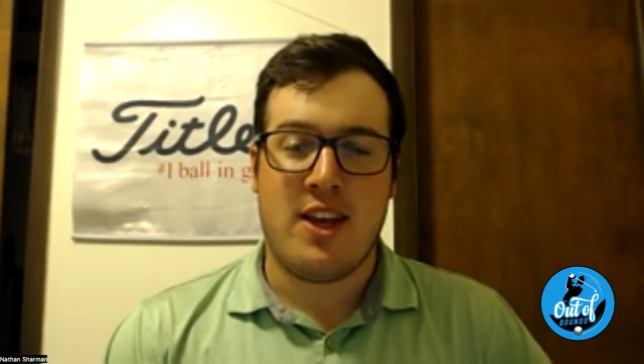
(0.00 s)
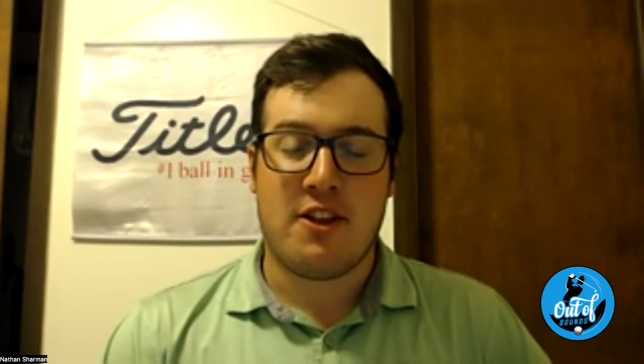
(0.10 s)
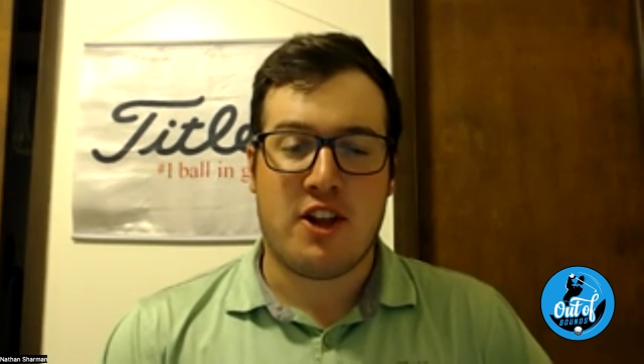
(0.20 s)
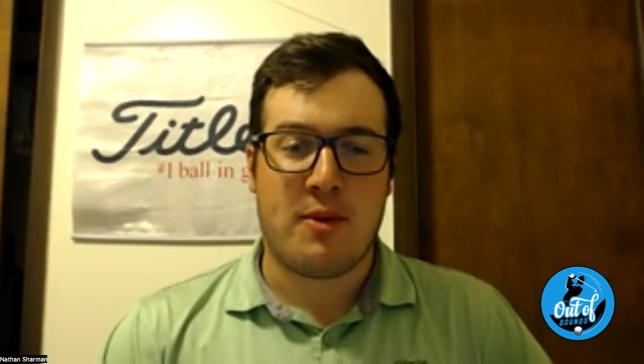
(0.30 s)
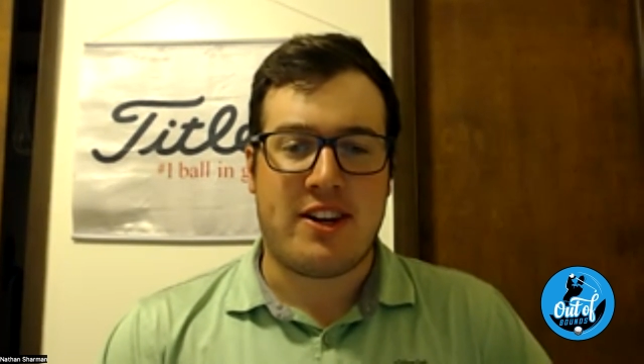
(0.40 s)

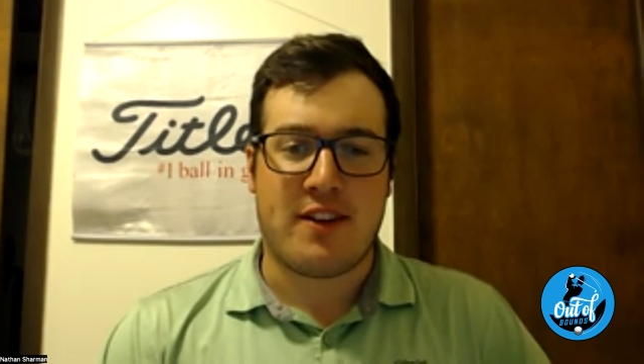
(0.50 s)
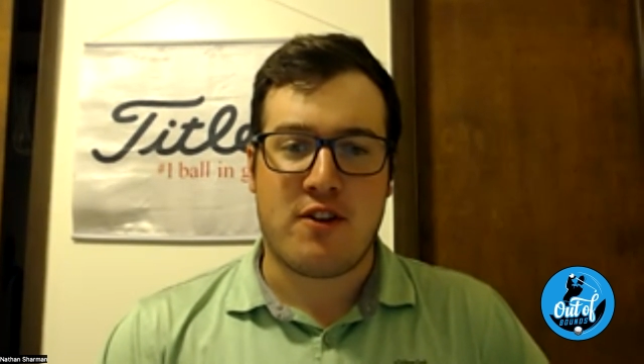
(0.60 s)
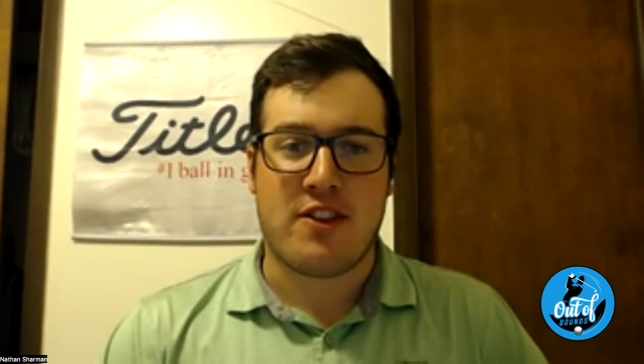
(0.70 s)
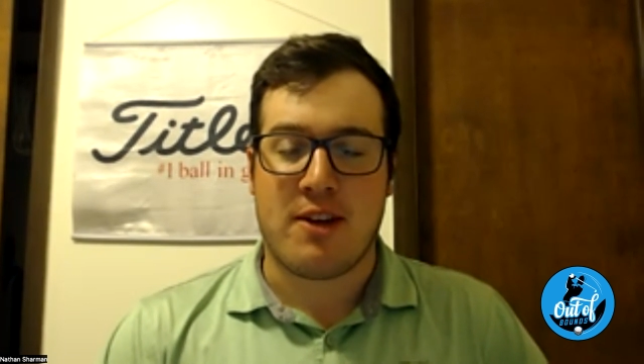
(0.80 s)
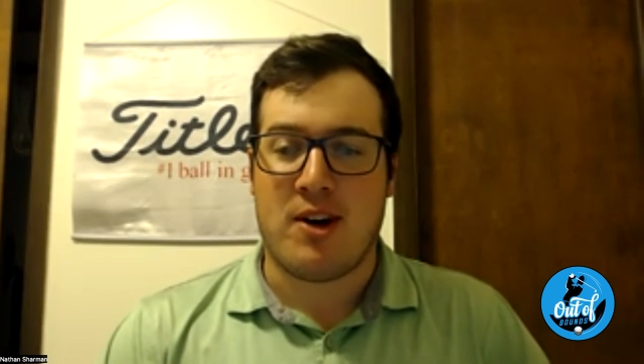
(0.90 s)
A little bit
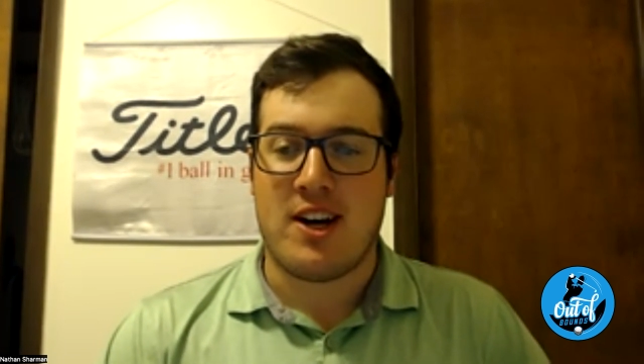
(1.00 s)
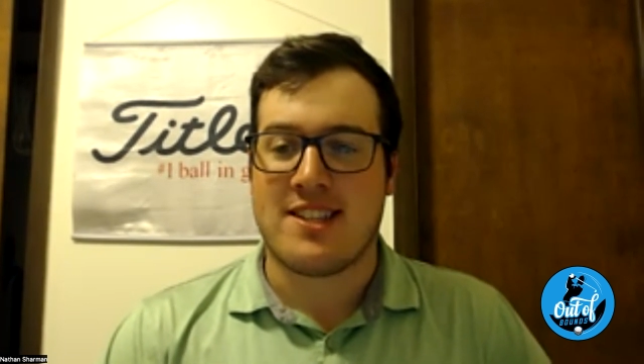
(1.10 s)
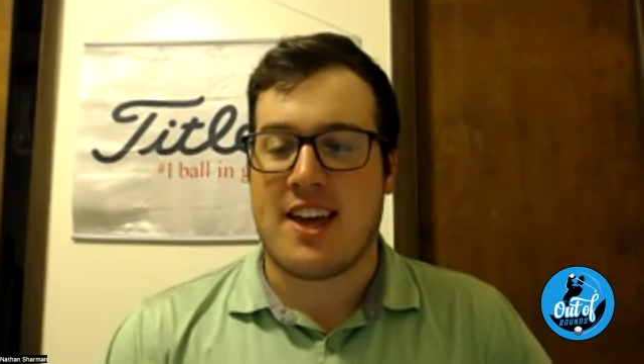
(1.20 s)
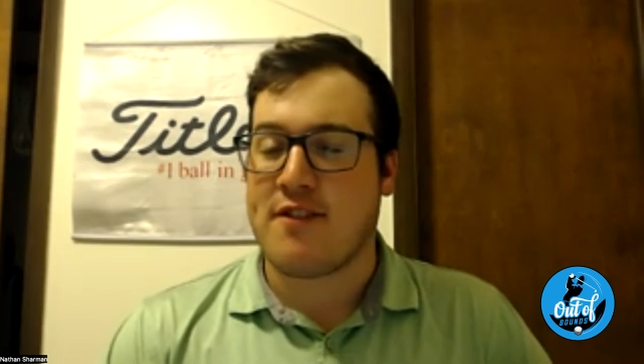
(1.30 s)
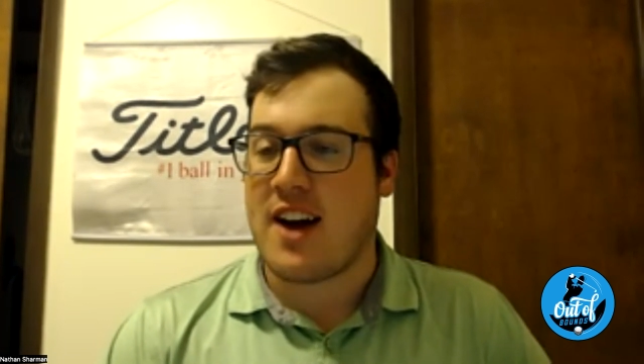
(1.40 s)
different than he
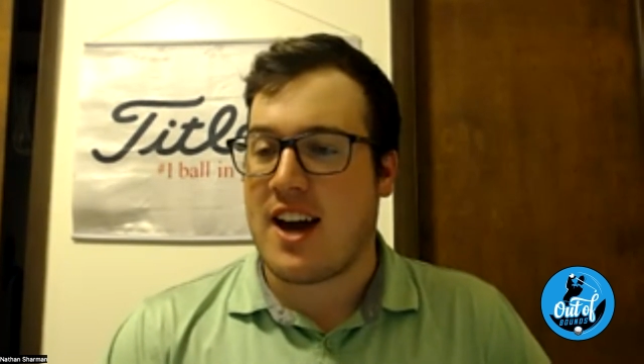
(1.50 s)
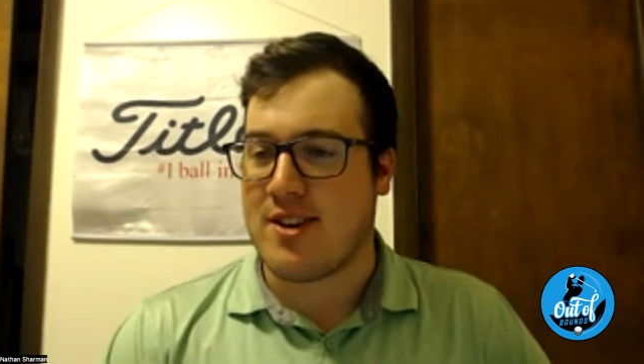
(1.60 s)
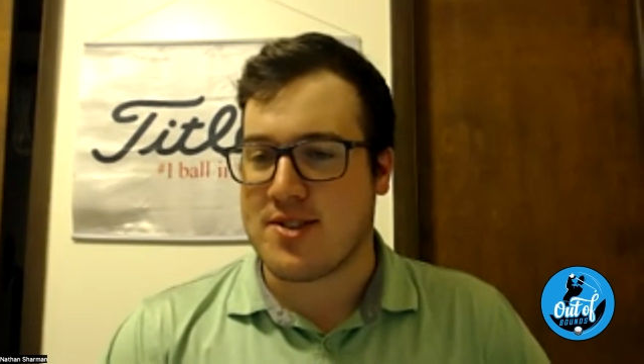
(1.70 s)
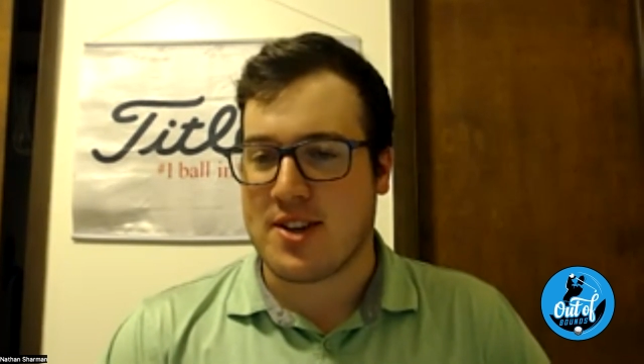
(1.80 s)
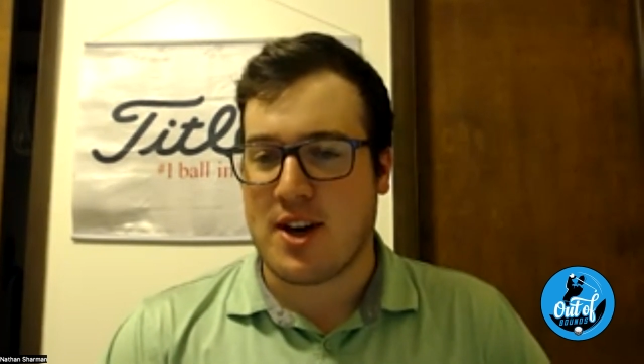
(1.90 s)
was, say, 5
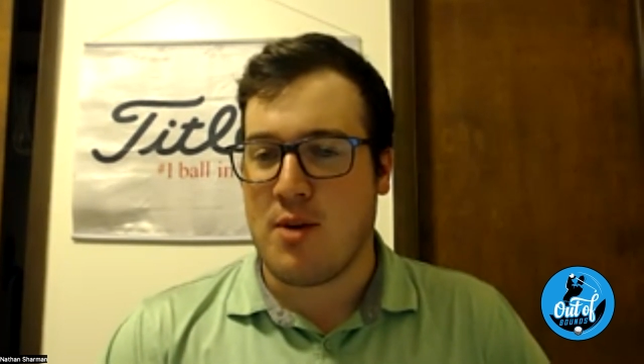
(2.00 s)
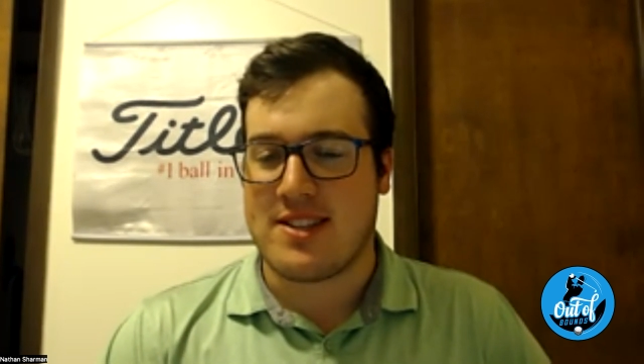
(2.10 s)
years ago,